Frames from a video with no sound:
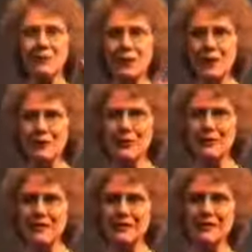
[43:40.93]
and whoever
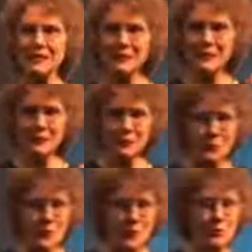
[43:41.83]
gets this
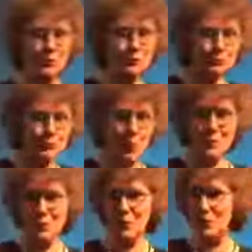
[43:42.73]
information
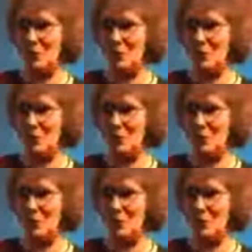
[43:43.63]
from